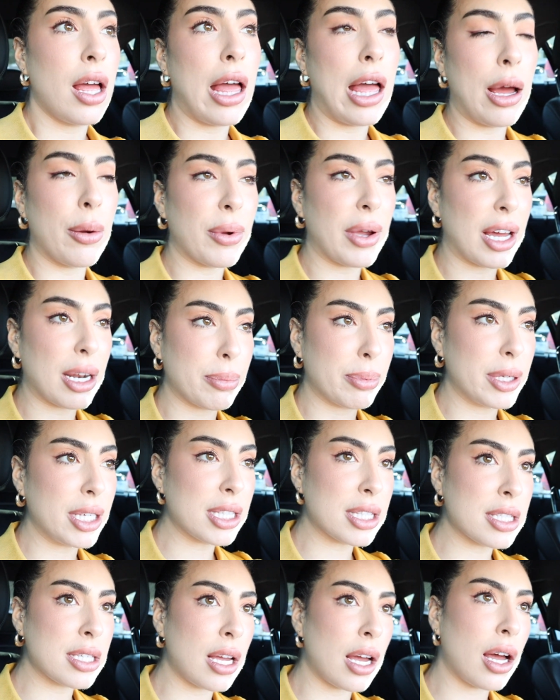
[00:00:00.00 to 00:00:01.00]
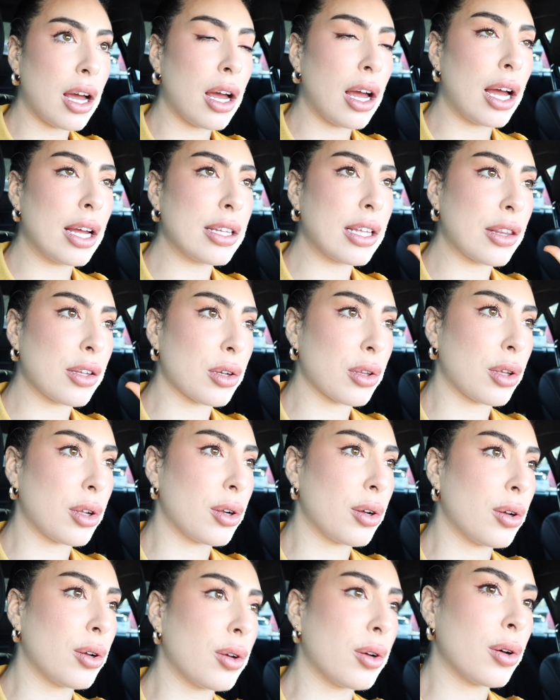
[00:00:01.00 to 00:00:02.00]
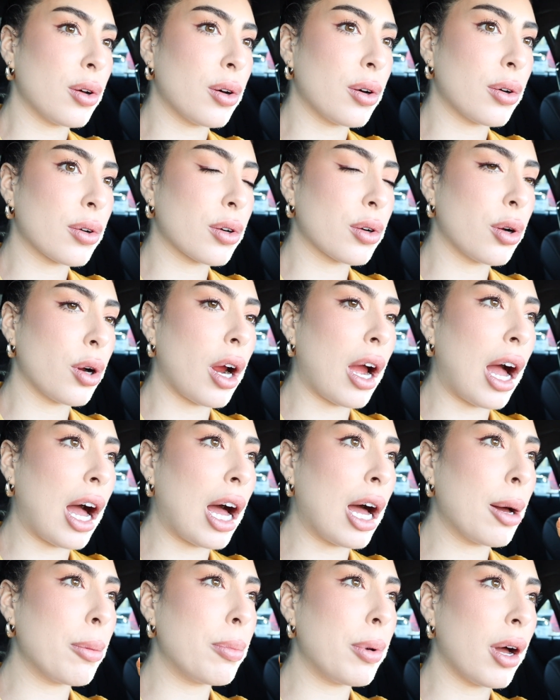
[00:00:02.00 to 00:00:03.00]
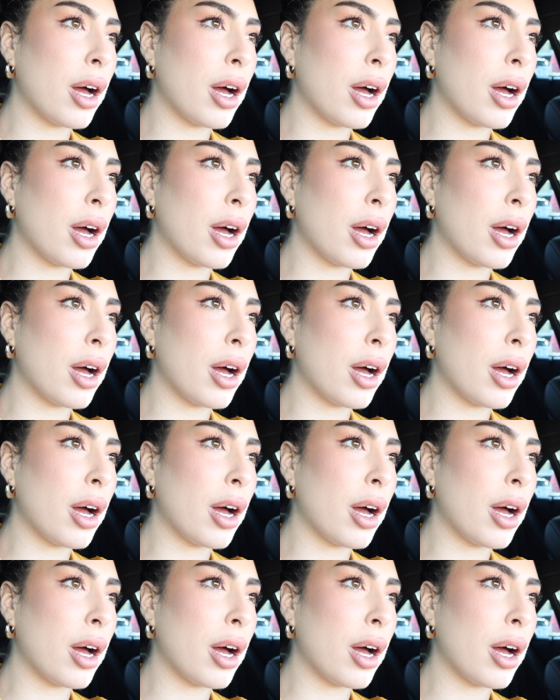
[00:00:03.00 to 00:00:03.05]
And we had a pizza and then their little crab.